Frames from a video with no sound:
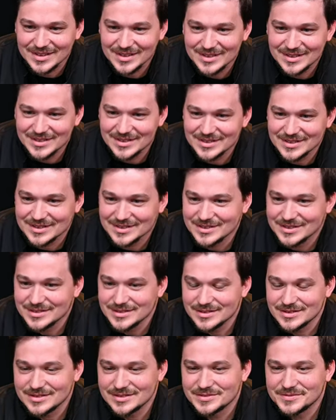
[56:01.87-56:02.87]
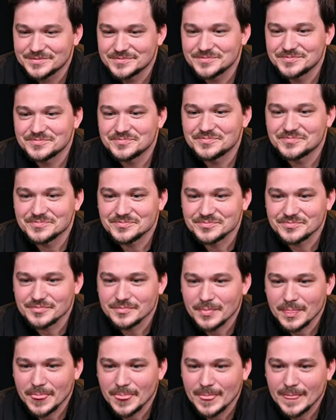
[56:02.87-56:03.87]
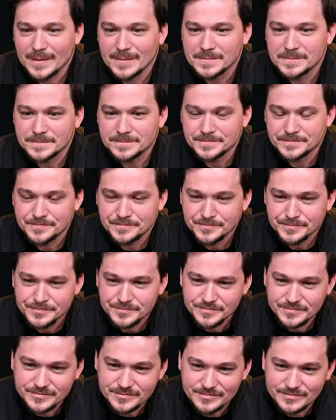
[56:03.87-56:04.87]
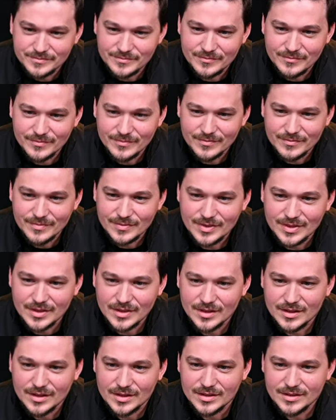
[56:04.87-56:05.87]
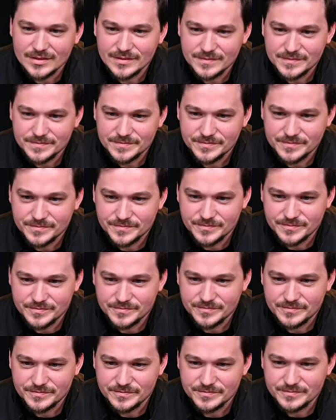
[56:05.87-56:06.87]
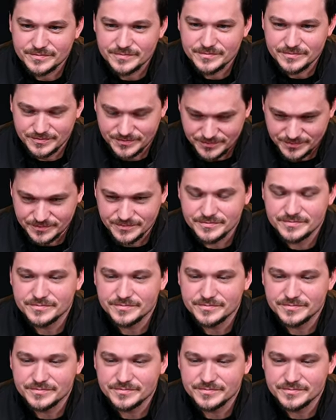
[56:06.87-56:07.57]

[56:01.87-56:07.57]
ask a great question because I'm going to ask something too. Um, how to put myself out there more as a filmmaker